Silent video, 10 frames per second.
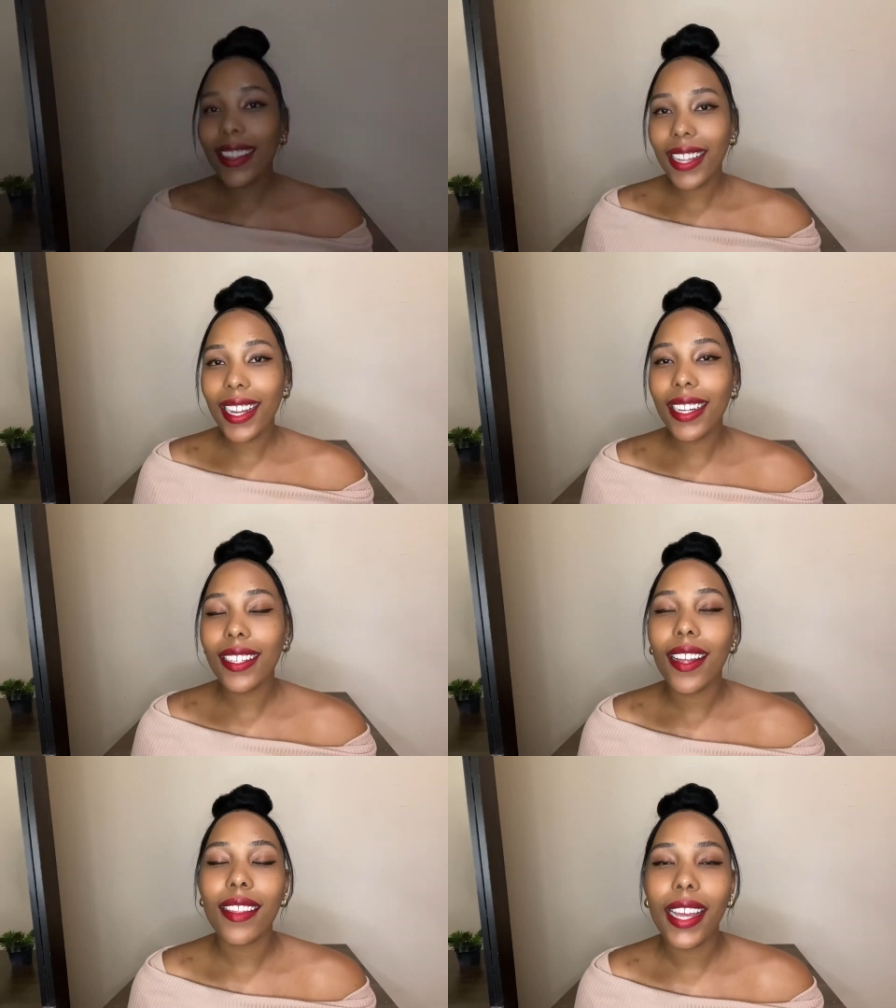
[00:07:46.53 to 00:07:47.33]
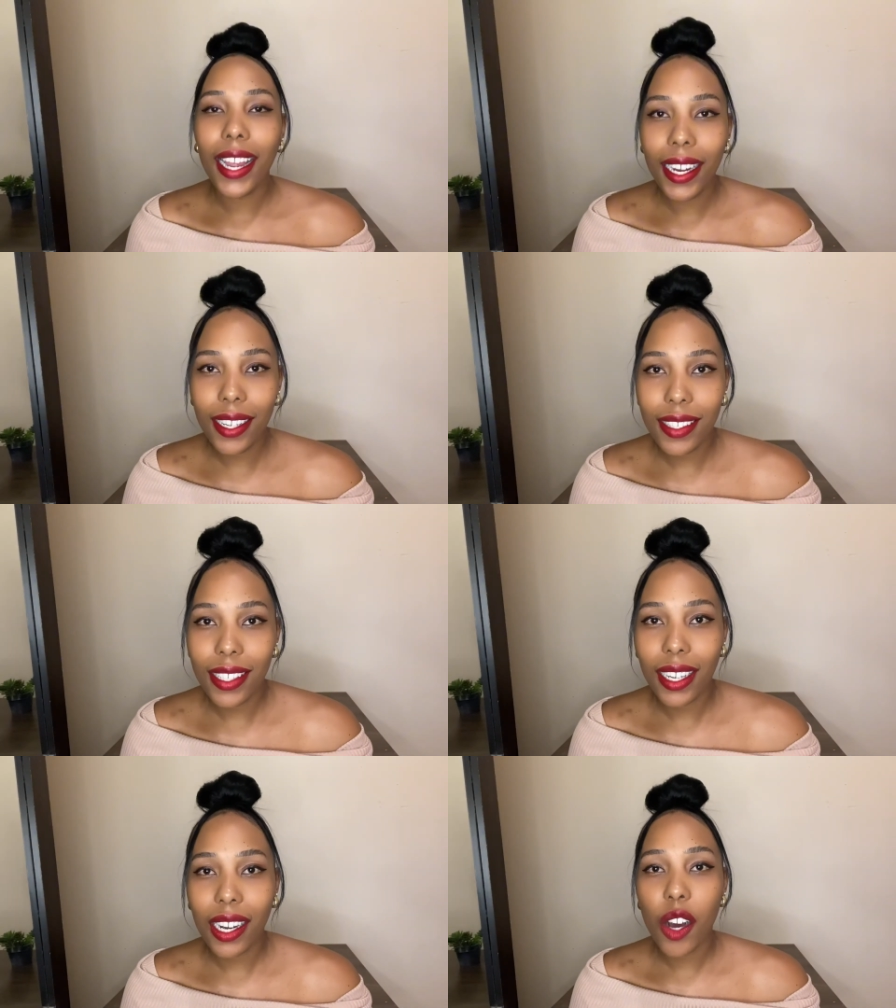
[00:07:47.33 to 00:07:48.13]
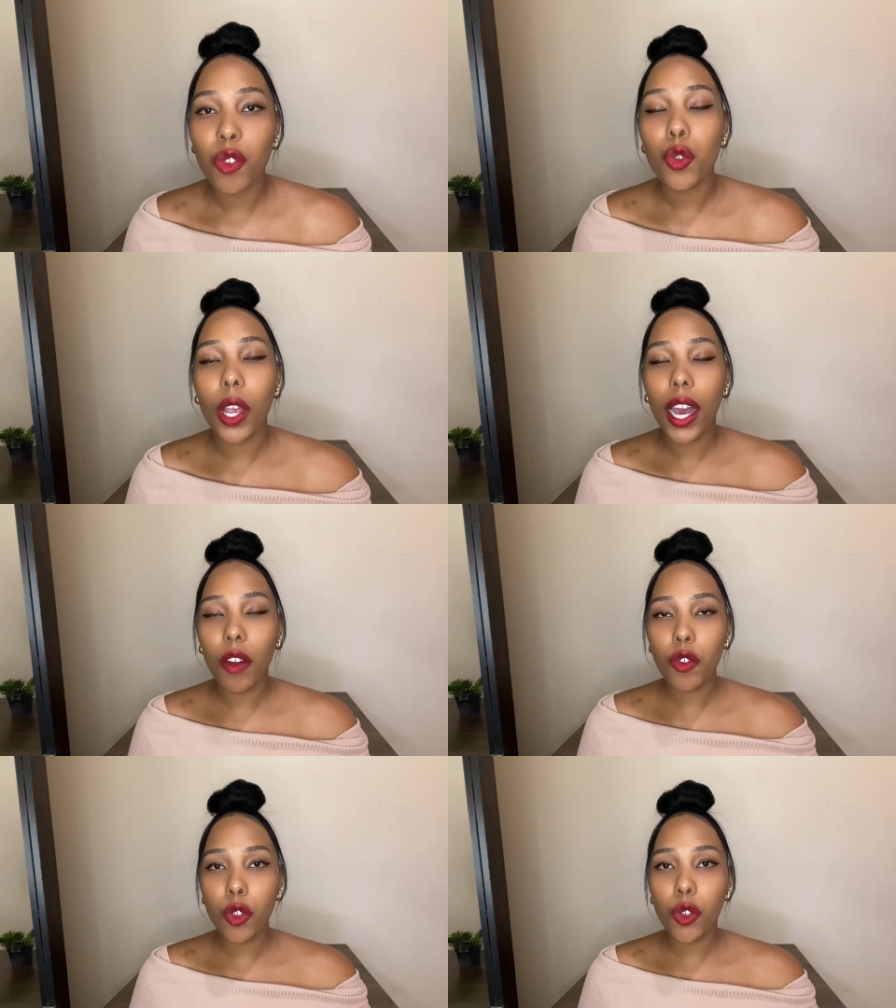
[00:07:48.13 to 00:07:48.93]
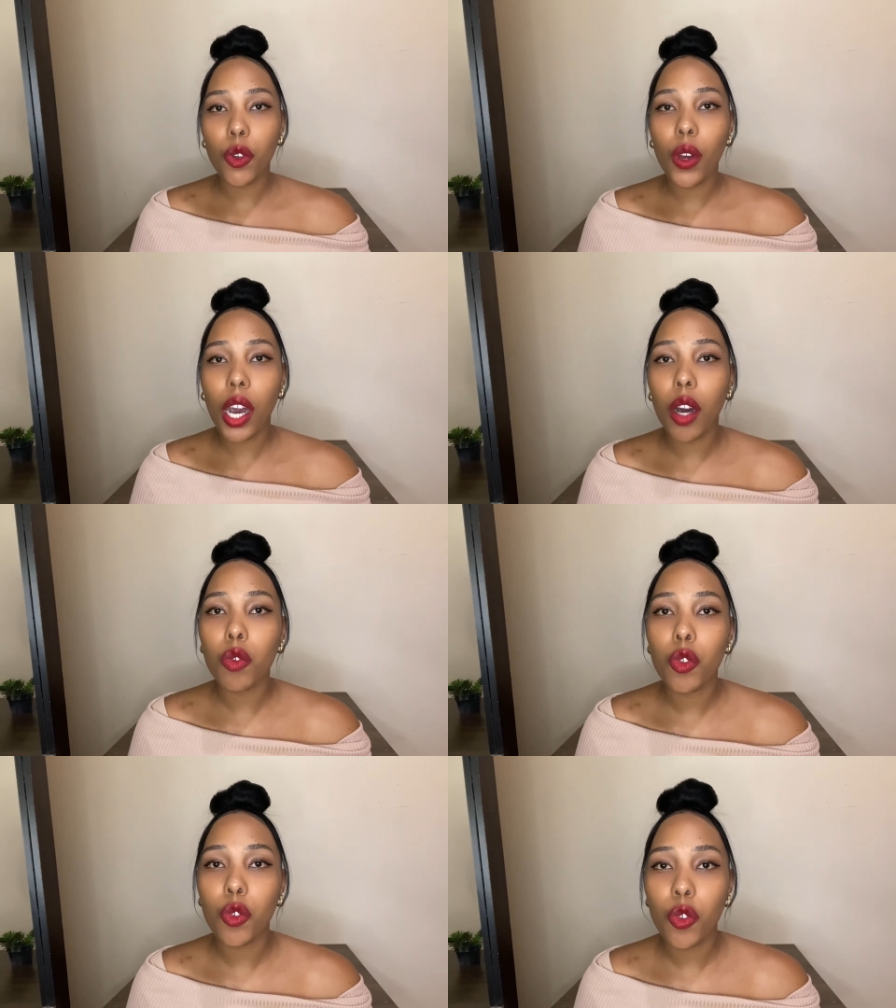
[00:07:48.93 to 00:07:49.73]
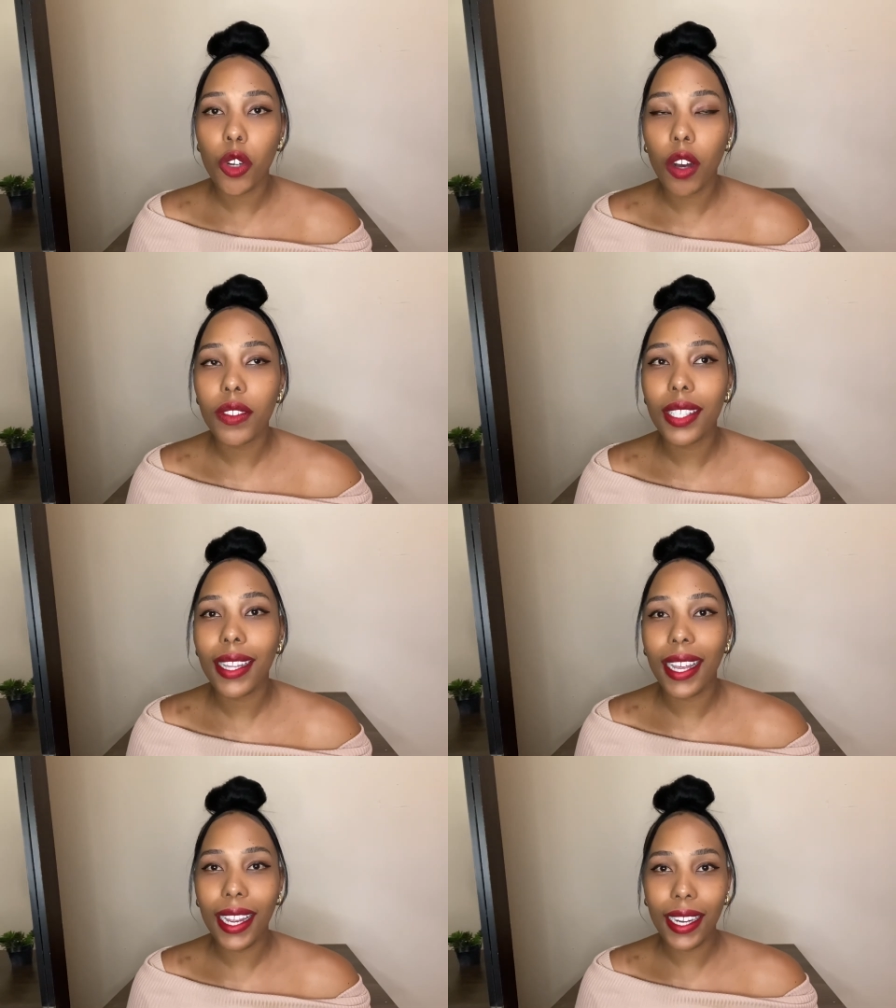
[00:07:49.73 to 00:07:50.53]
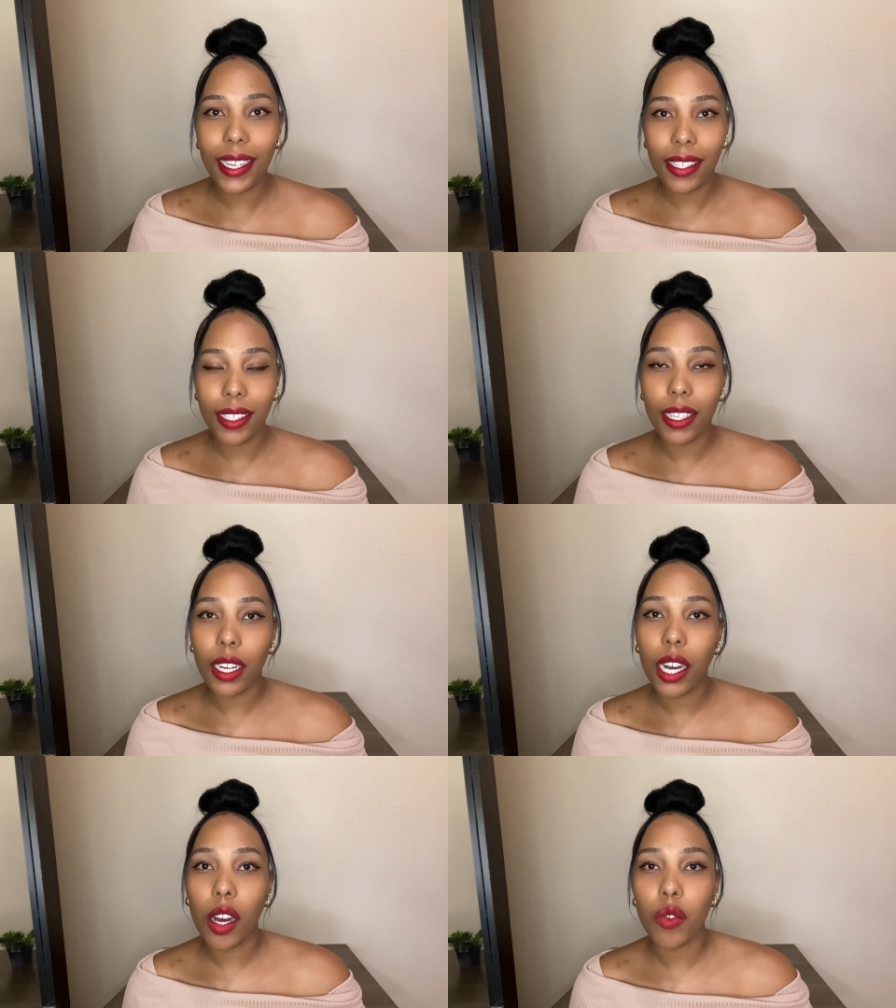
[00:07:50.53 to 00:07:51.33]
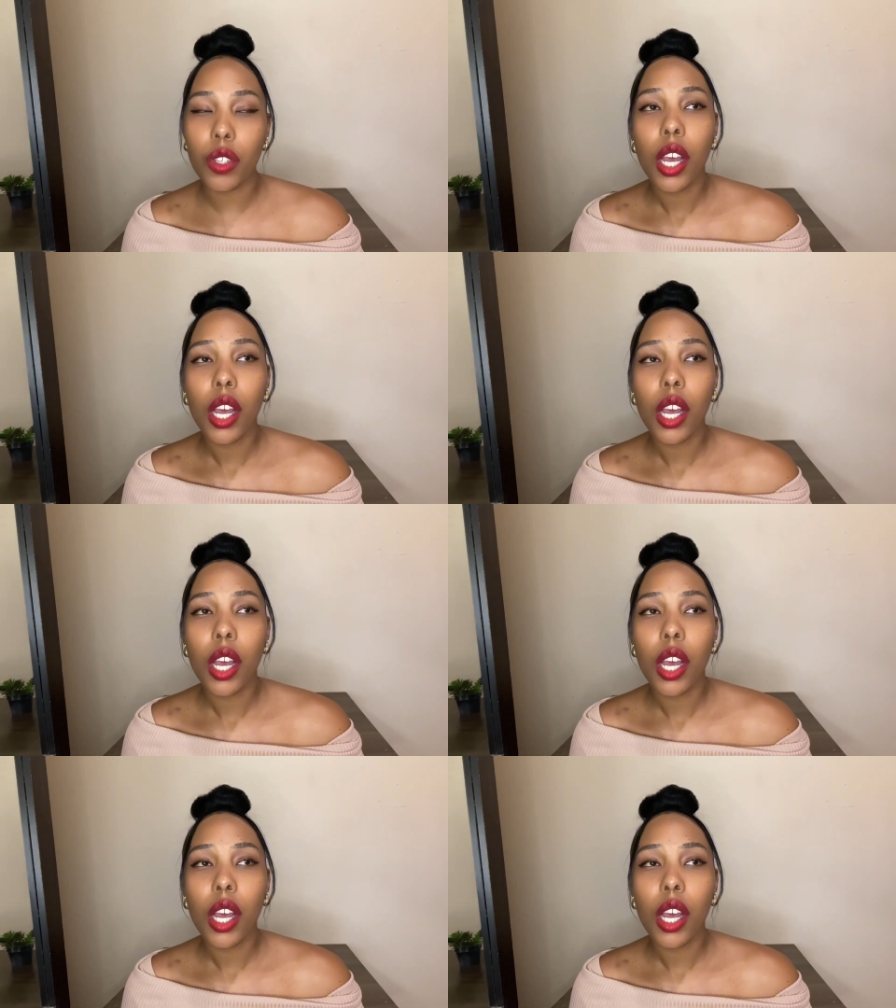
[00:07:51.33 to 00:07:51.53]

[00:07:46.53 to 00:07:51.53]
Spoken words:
then the L&D account. You have to know how to draft the L&D account.